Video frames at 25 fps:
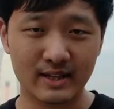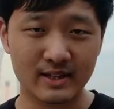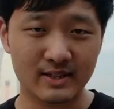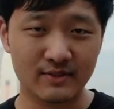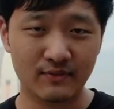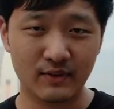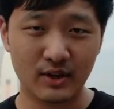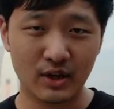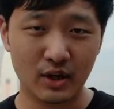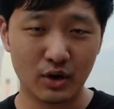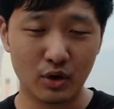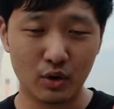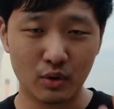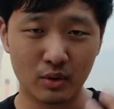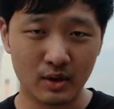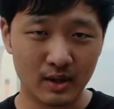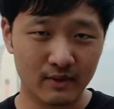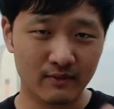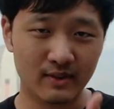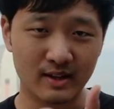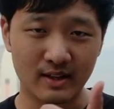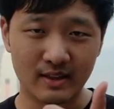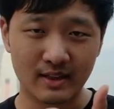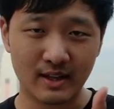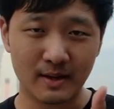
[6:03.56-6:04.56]
this video, give
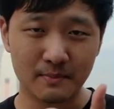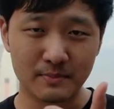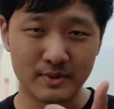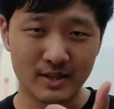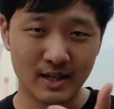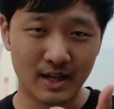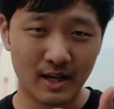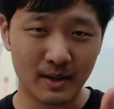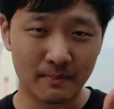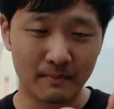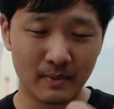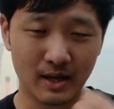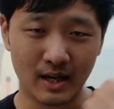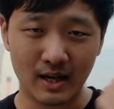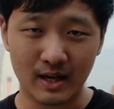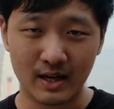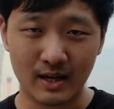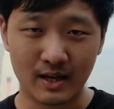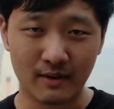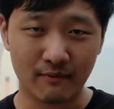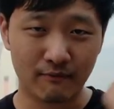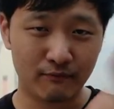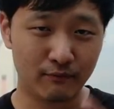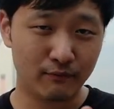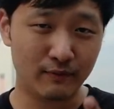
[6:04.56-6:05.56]
it a thumbs up,
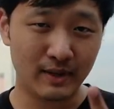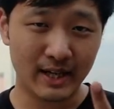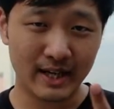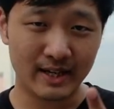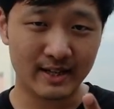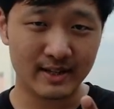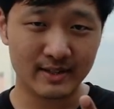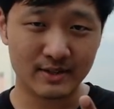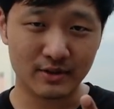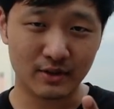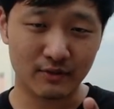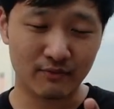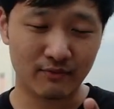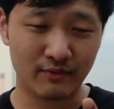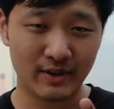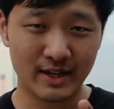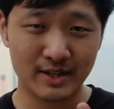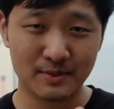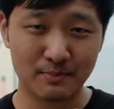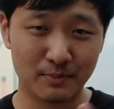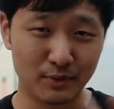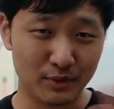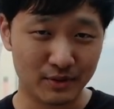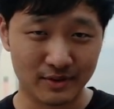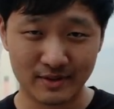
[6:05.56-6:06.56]
like us on
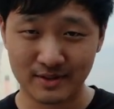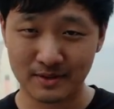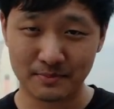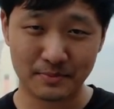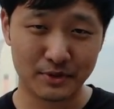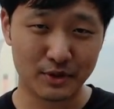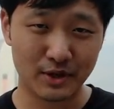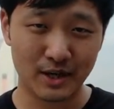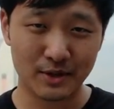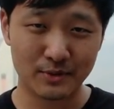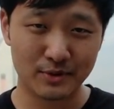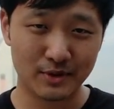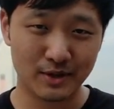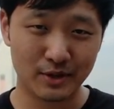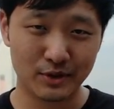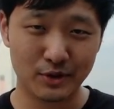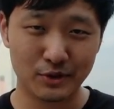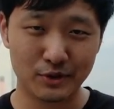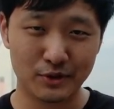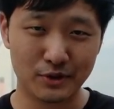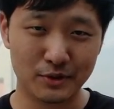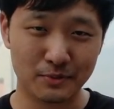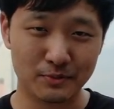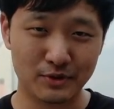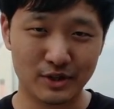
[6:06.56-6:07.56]
Facebook, subscribe to our
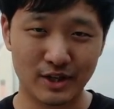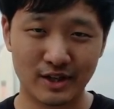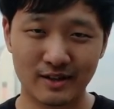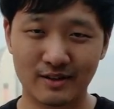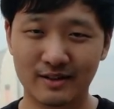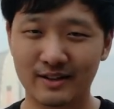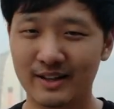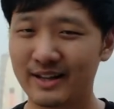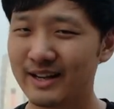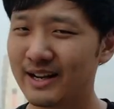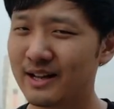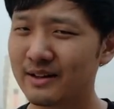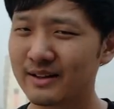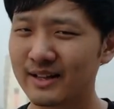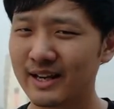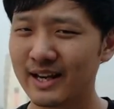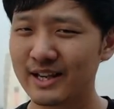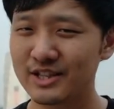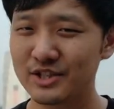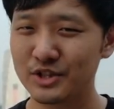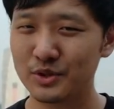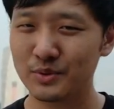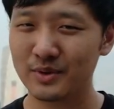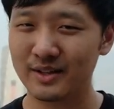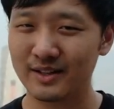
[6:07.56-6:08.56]
YouTube channel, and I'll
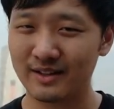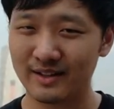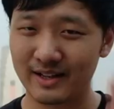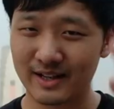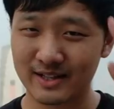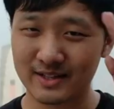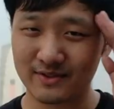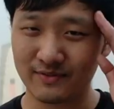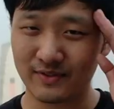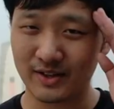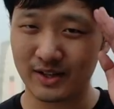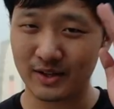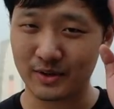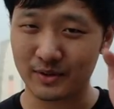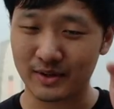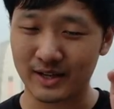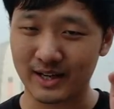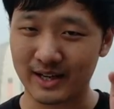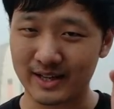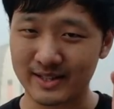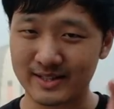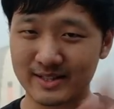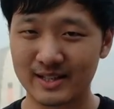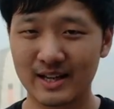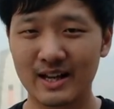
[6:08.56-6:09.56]
catch you in the next video,
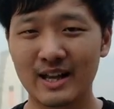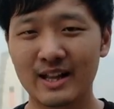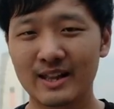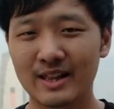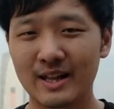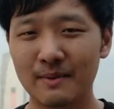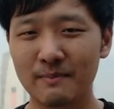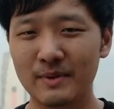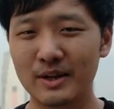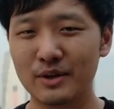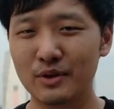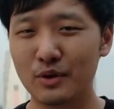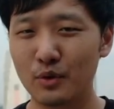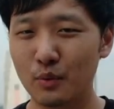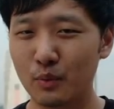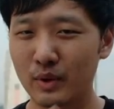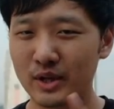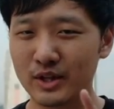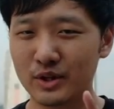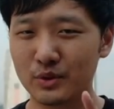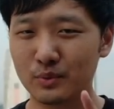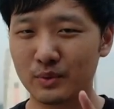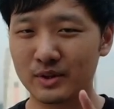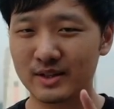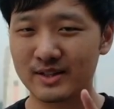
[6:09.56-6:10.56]
guys. Let me know what
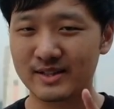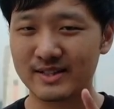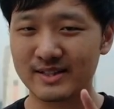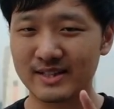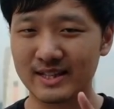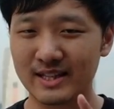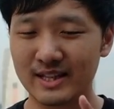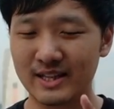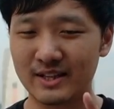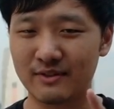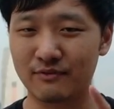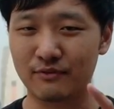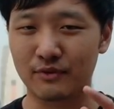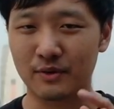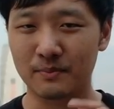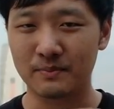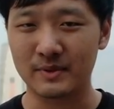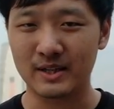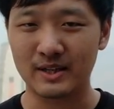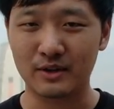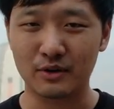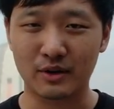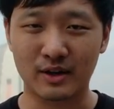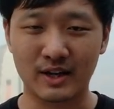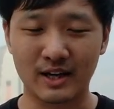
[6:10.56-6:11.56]
you want to see from the
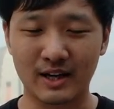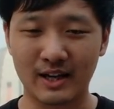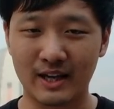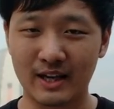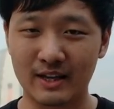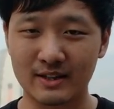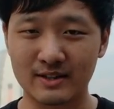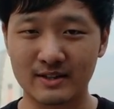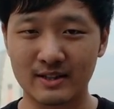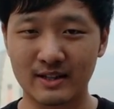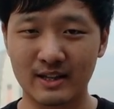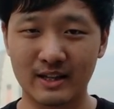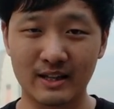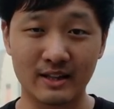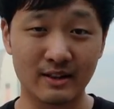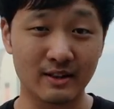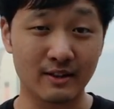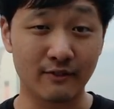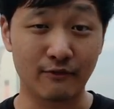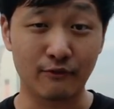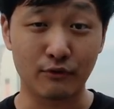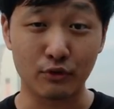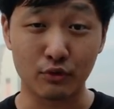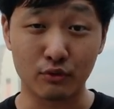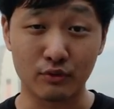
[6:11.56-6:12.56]
Nokia 8 in the
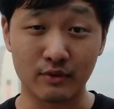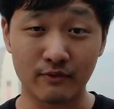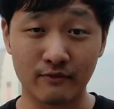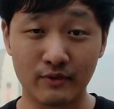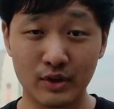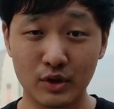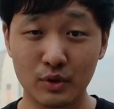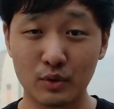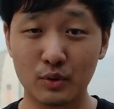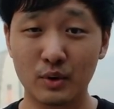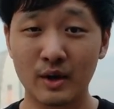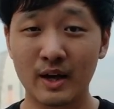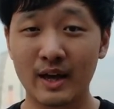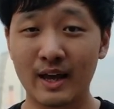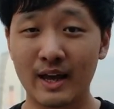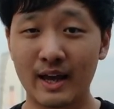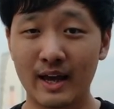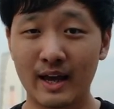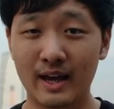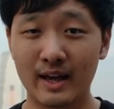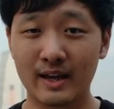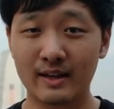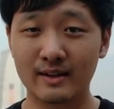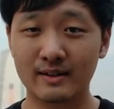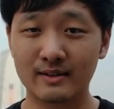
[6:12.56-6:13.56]
full review,
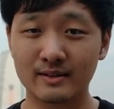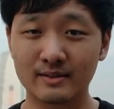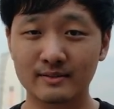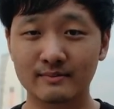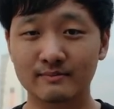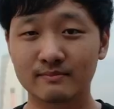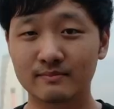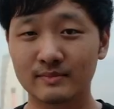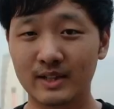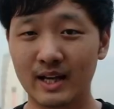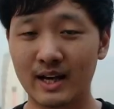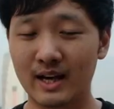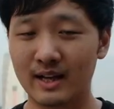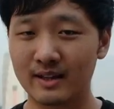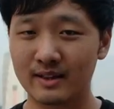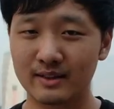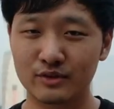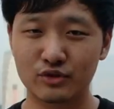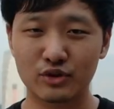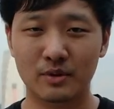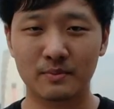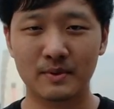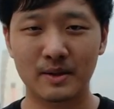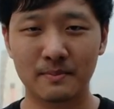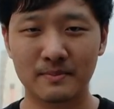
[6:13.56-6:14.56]
and yeah,
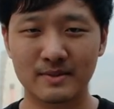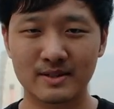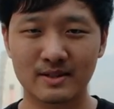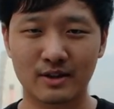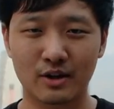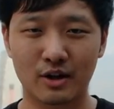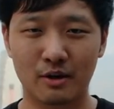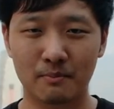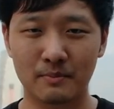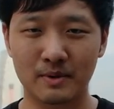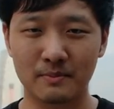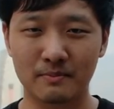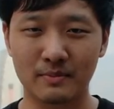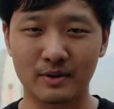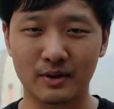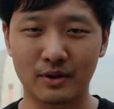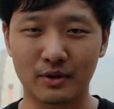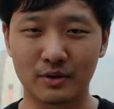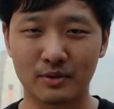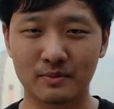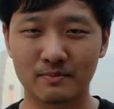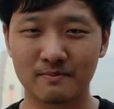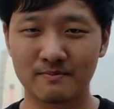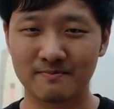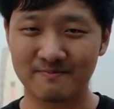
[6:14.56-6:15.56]
drop them as a comment below.
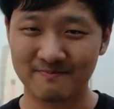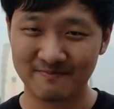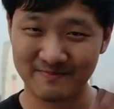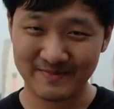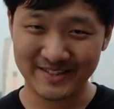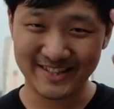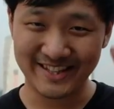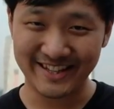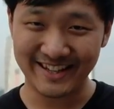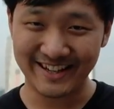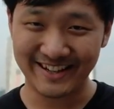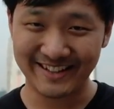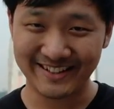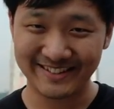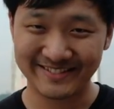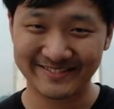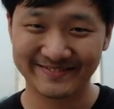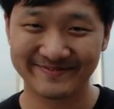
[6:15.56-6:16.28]
See ya!